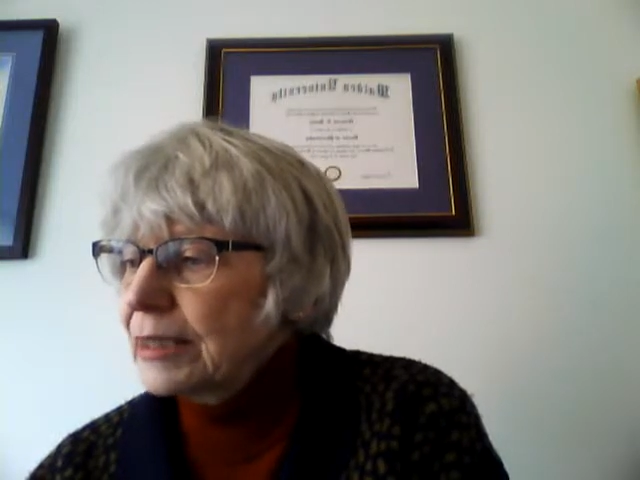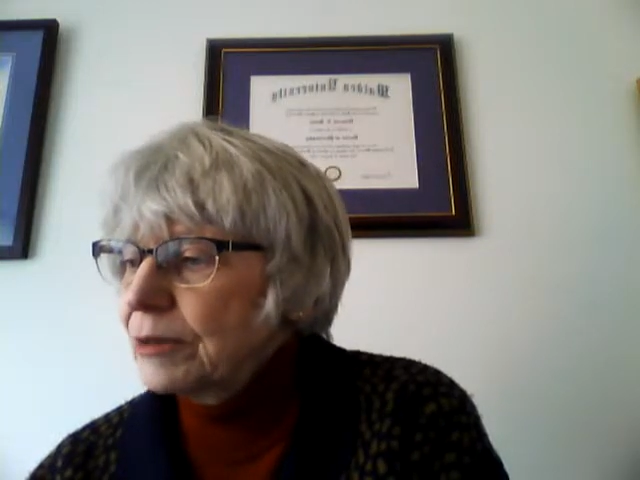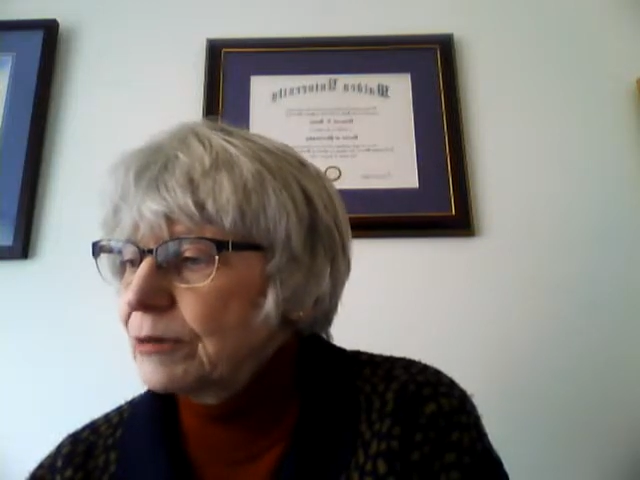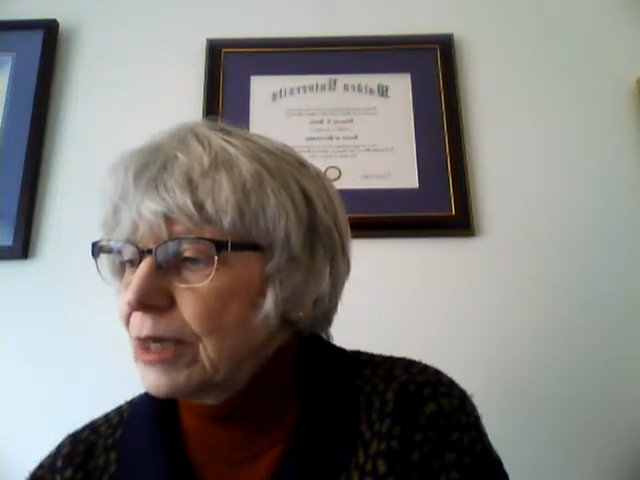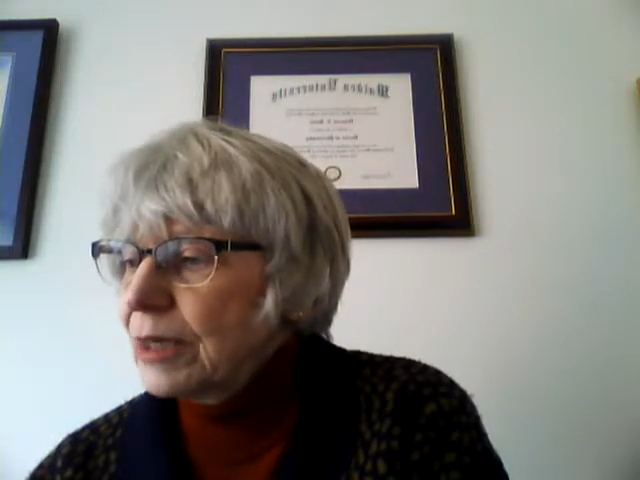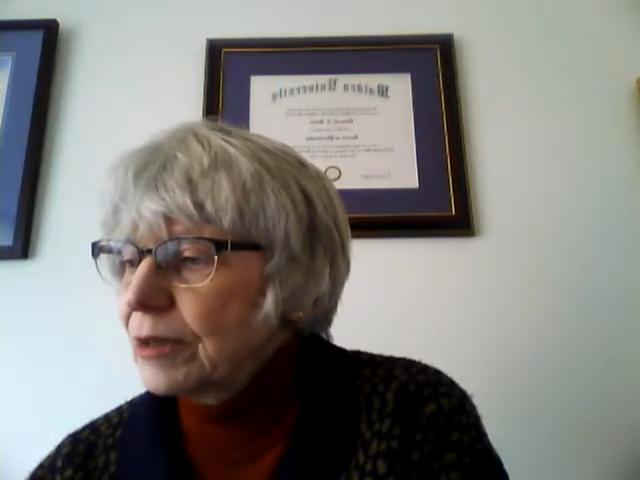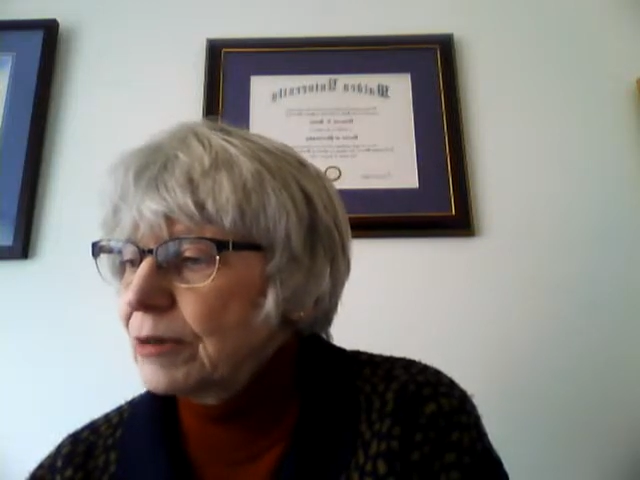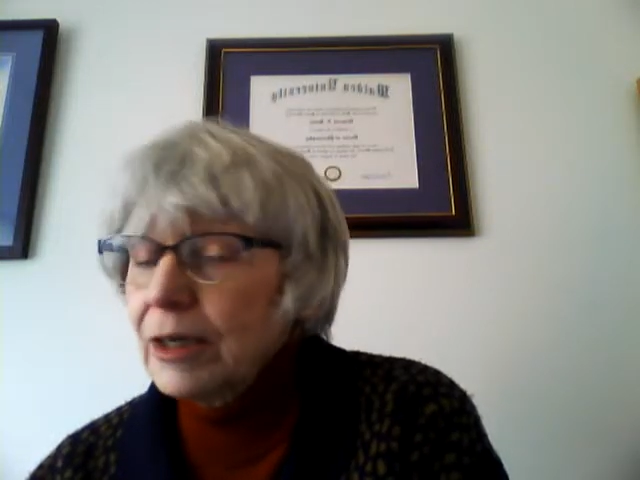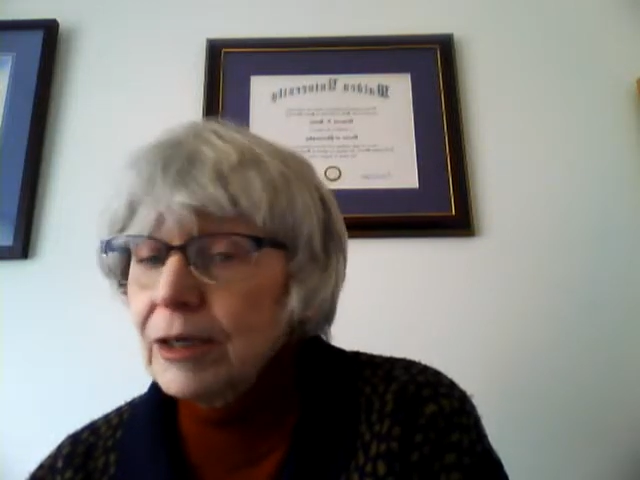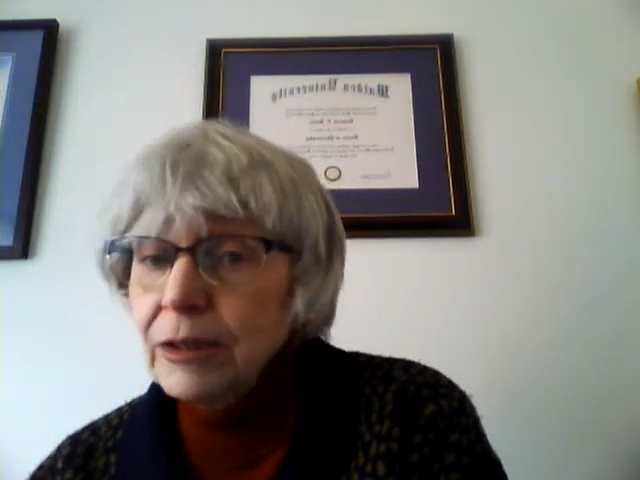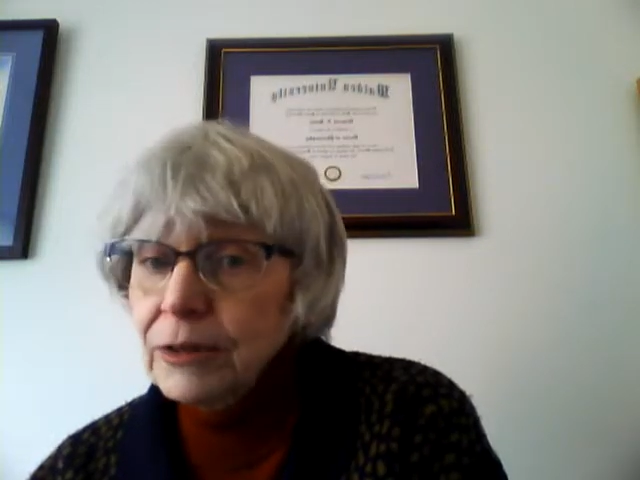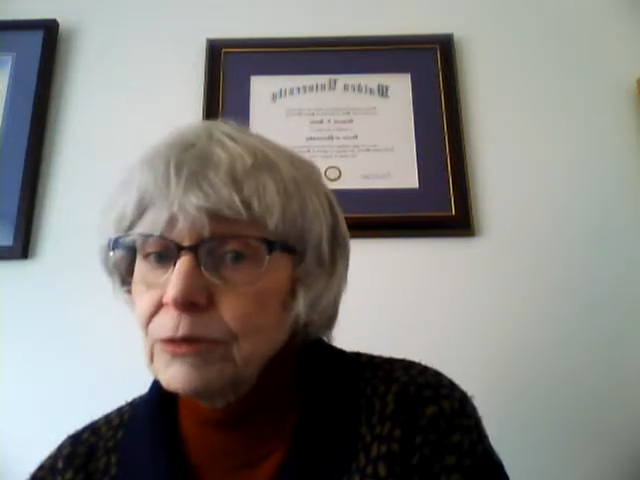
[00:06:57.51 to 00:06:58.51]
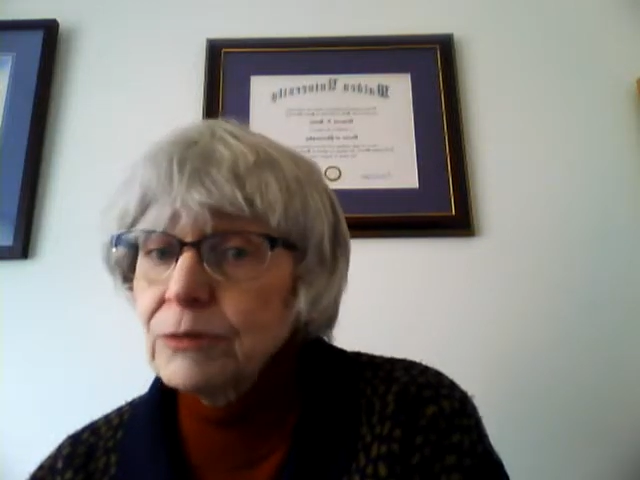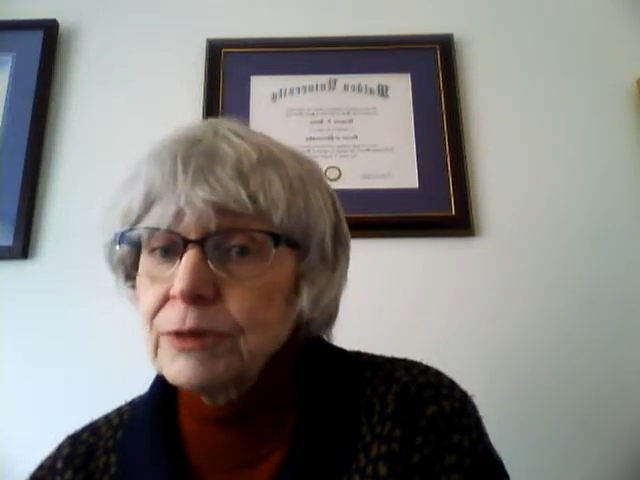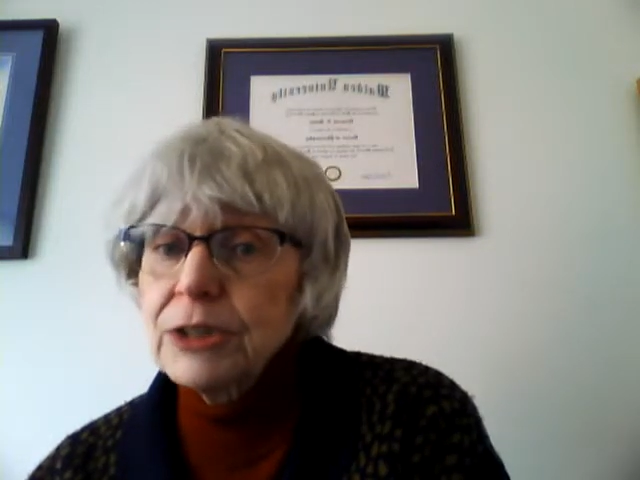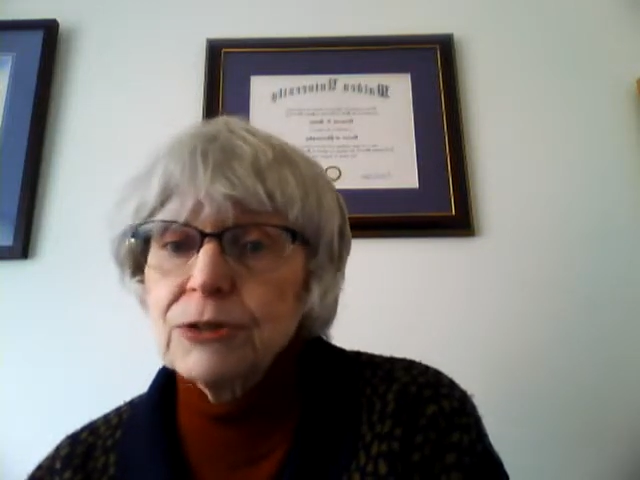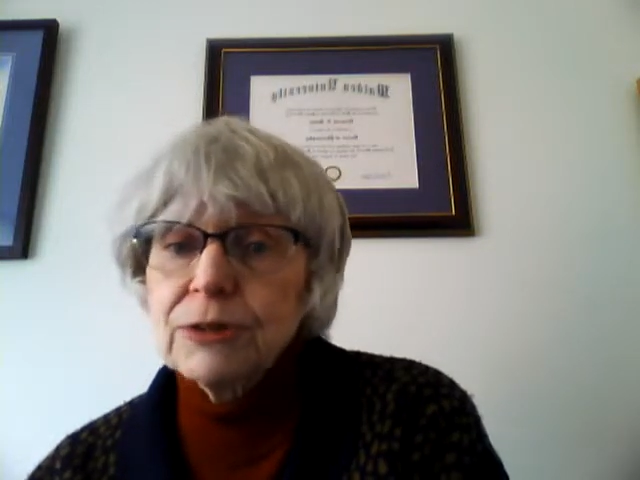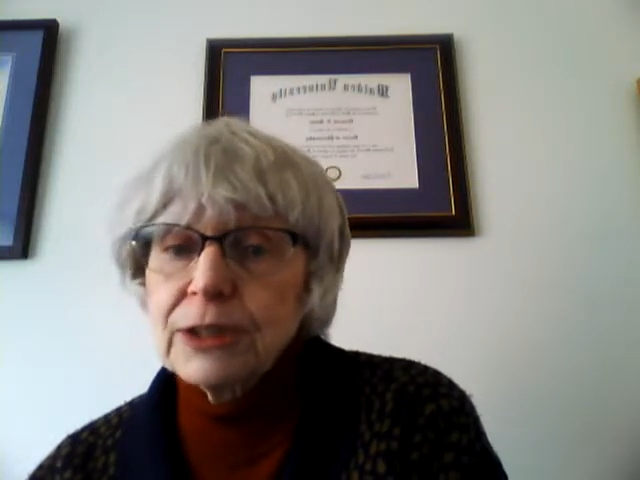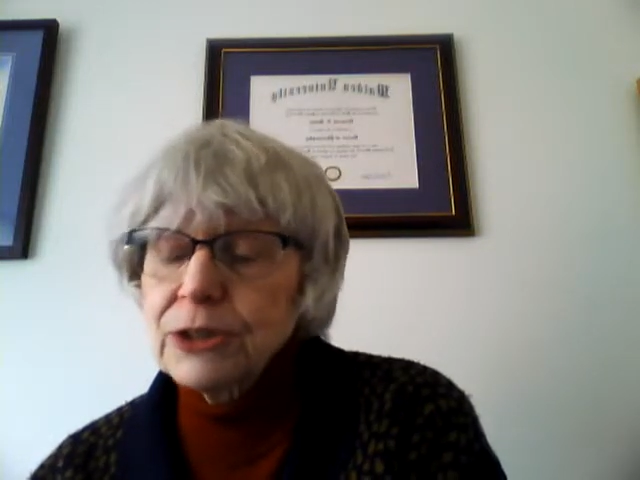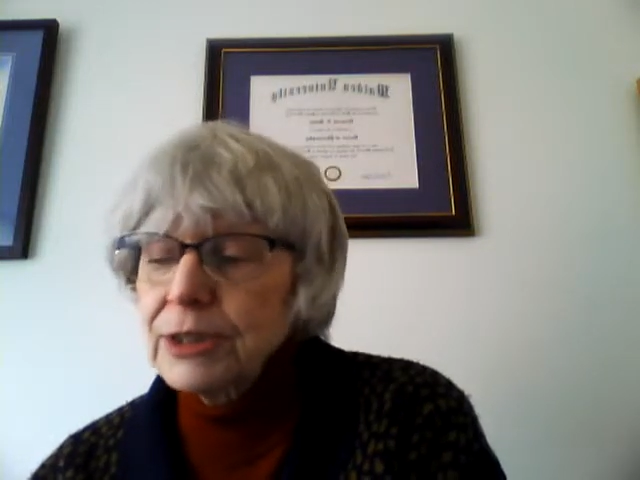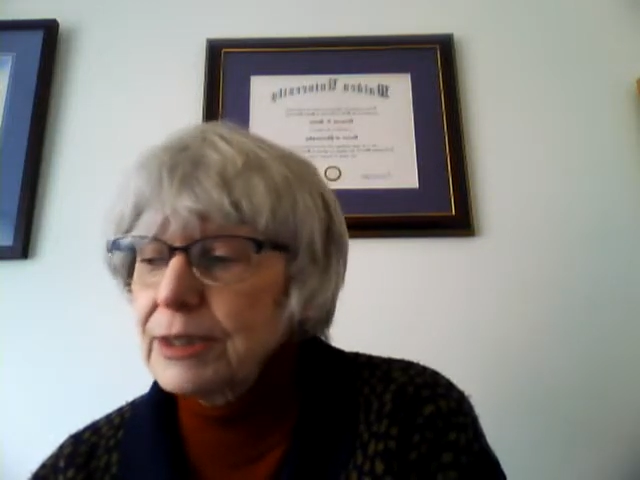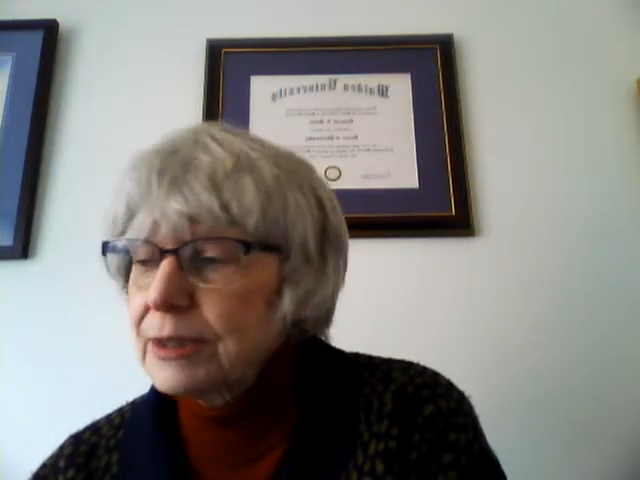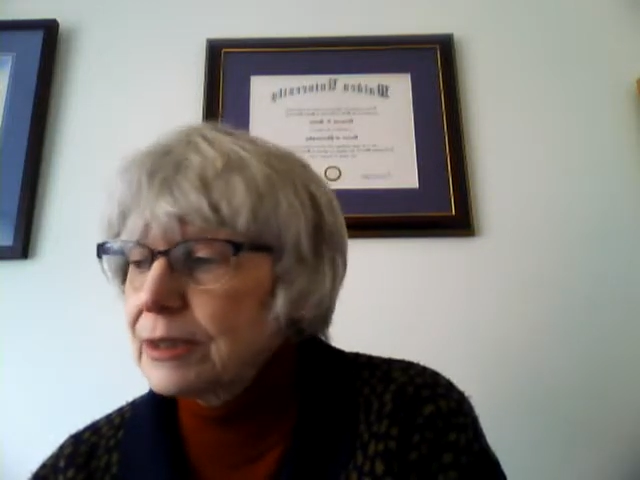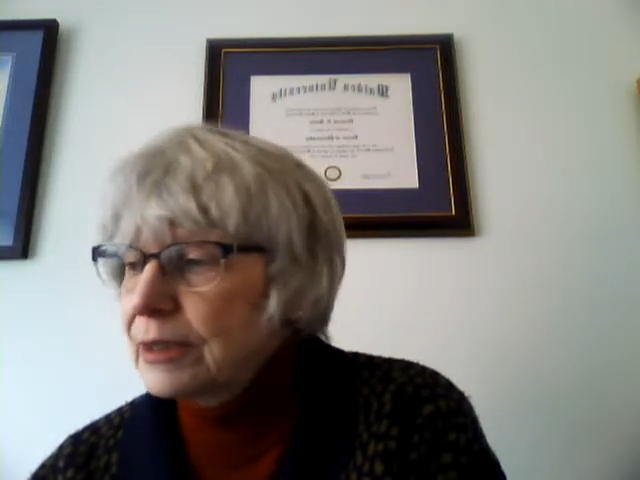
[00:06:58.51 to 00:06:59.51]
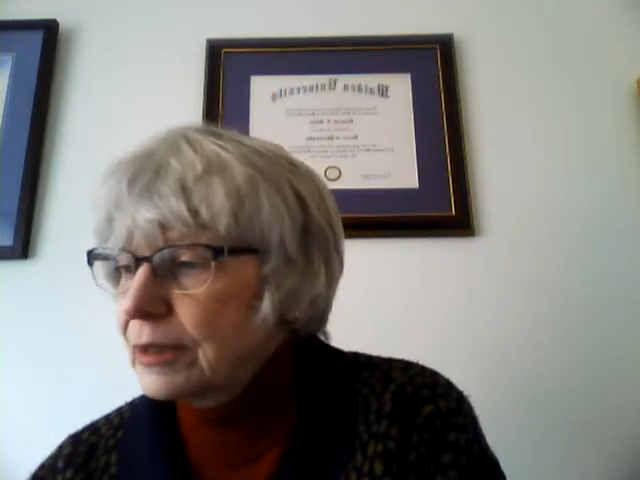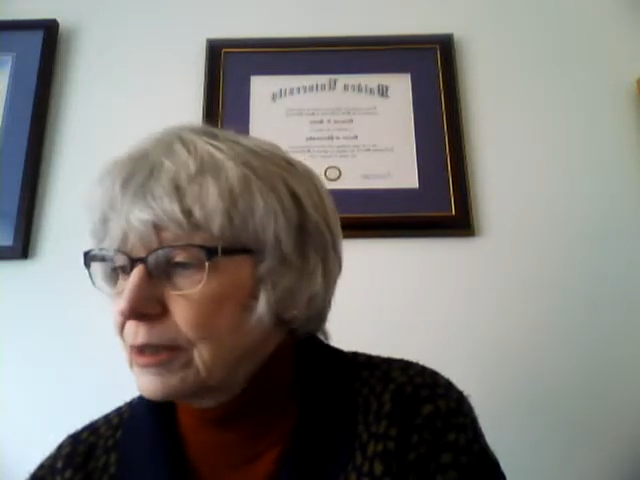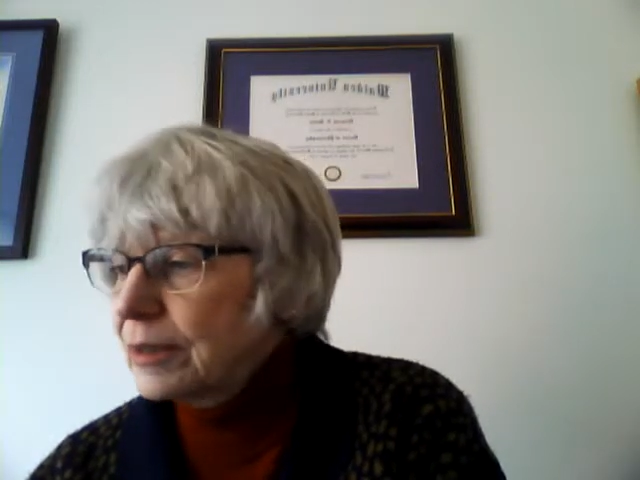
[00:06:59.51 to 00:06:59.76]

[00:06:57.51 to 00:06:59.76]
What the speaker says: there are other restrictions.